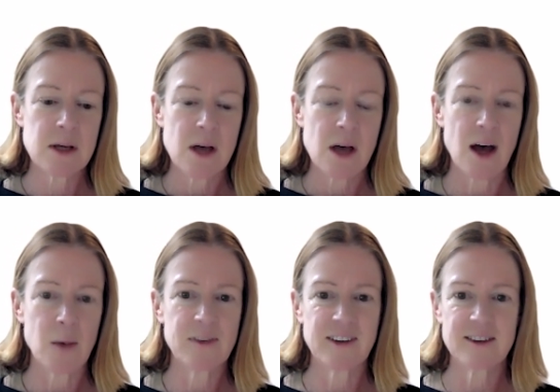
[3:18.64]
I
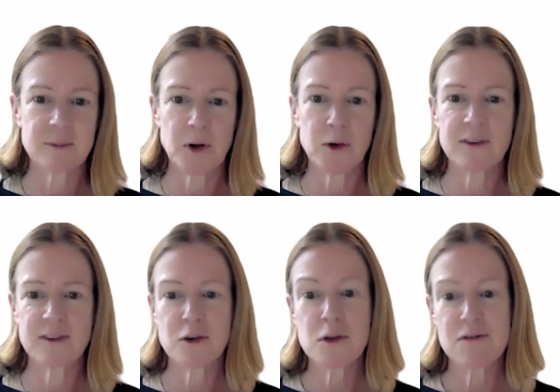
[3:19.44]
was exposed
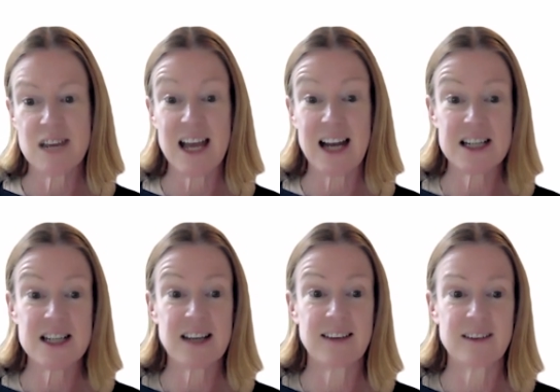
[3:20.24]
to the
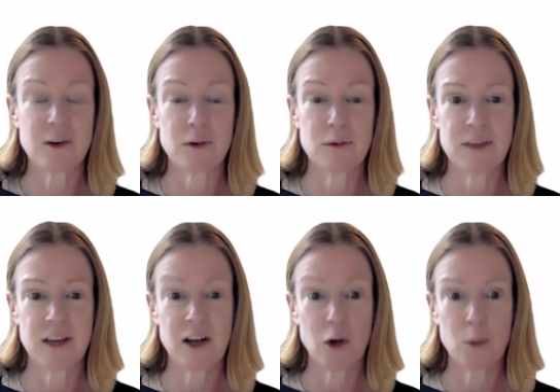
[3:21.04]
realities of the
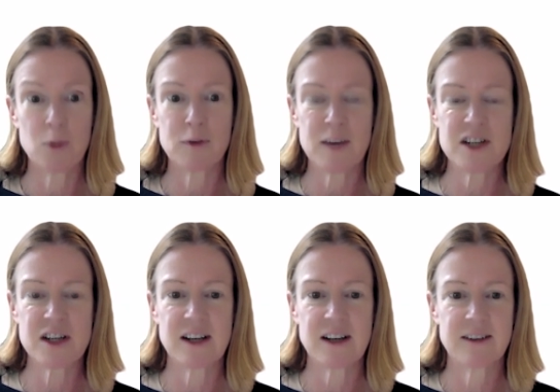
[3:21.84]
global fashion
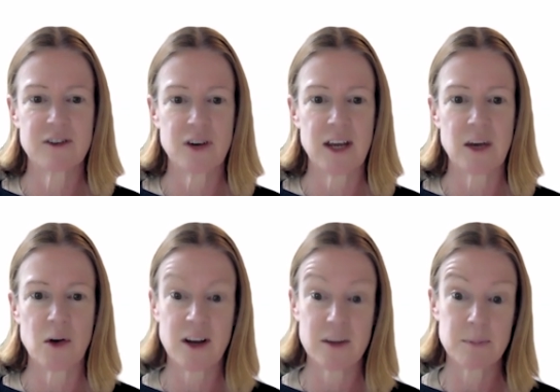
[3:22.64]
industry on
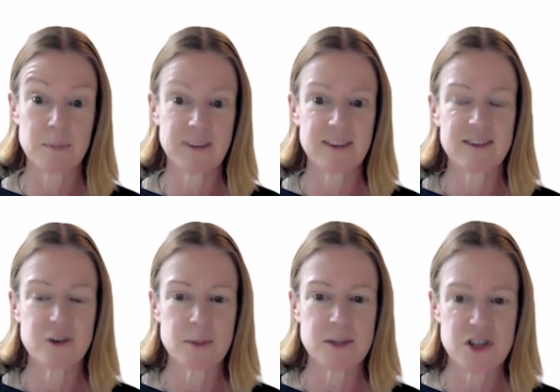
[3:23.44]
a business
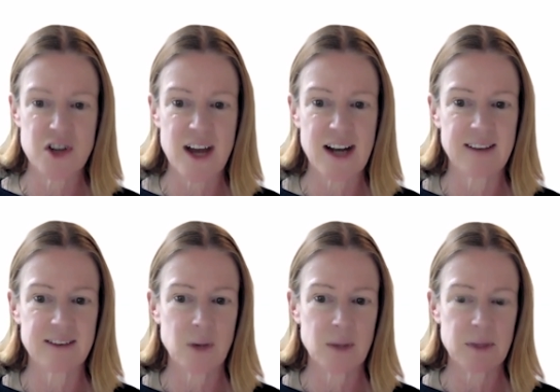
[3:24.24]
trip to China.
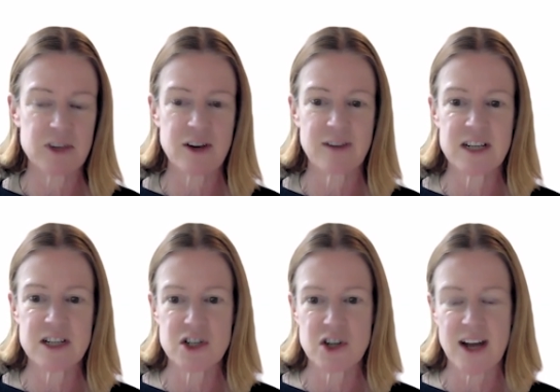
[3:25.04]
So I'd been traveling to
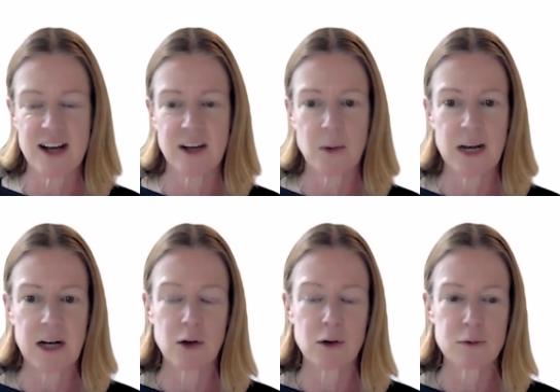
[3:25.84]
China quite a
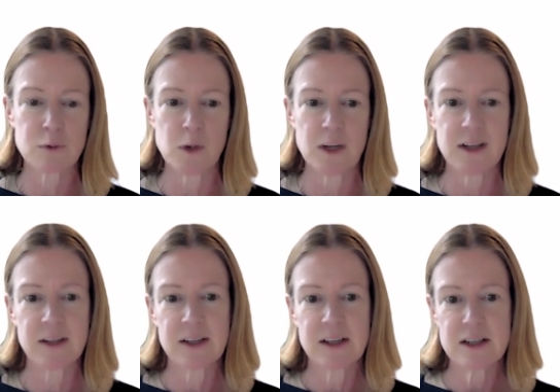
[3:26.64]
lot for
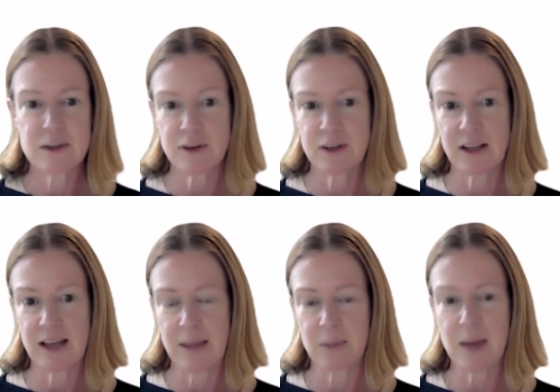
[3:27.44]
different
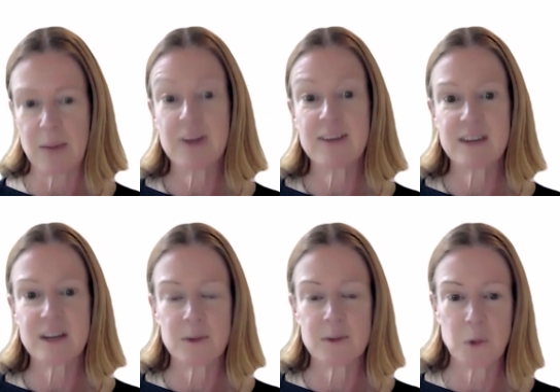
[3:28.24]
companies that I
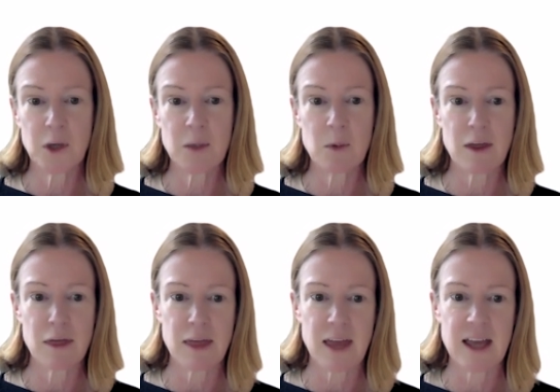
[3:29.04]
was working with,
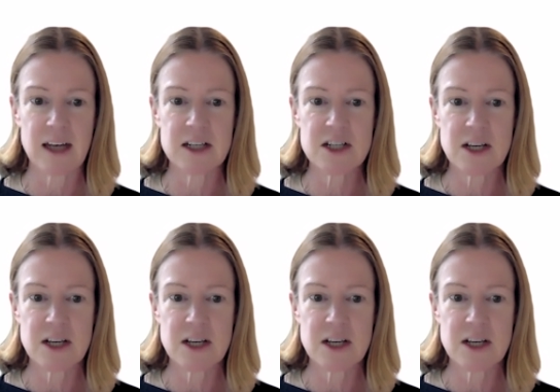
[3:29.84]
and